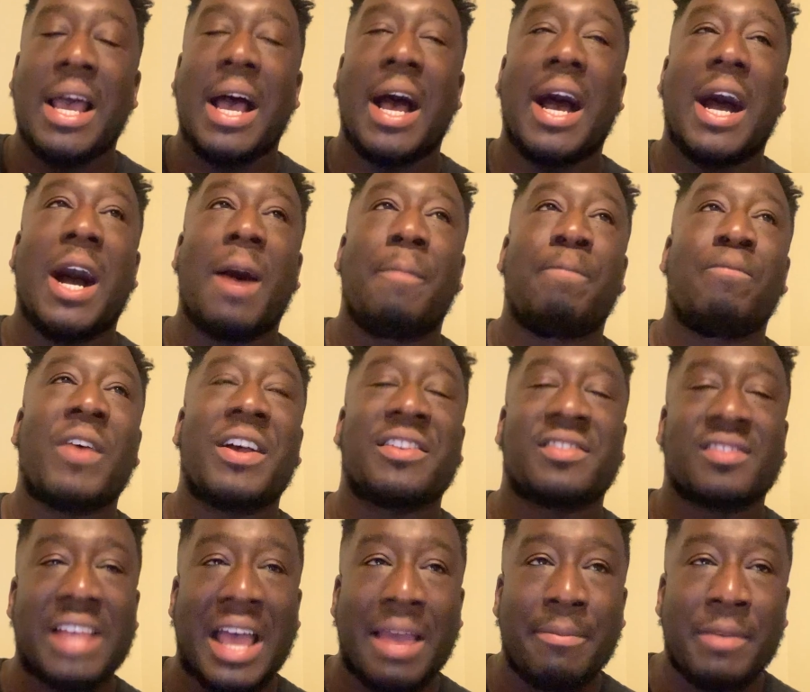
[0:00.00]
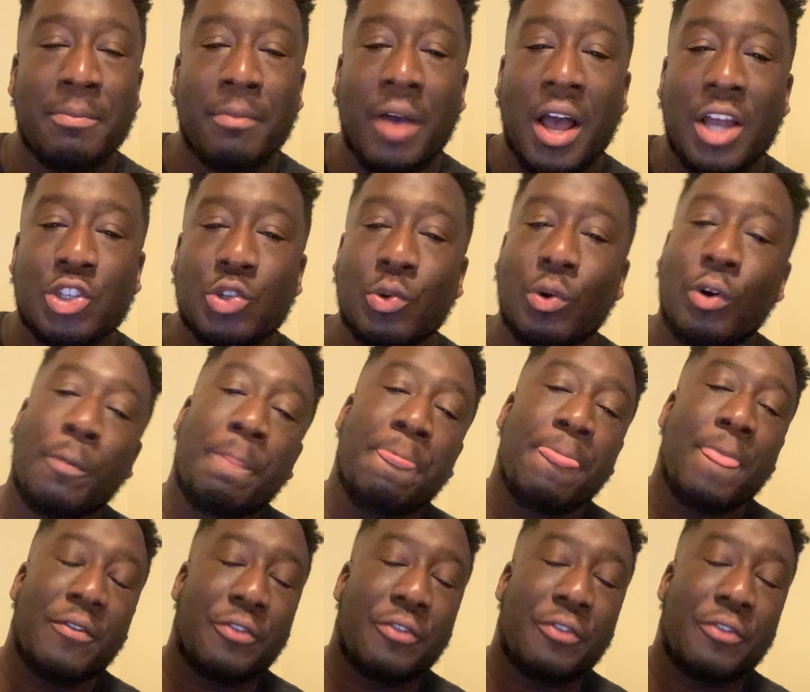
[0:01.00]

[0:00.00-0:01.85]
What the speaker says: assignment module.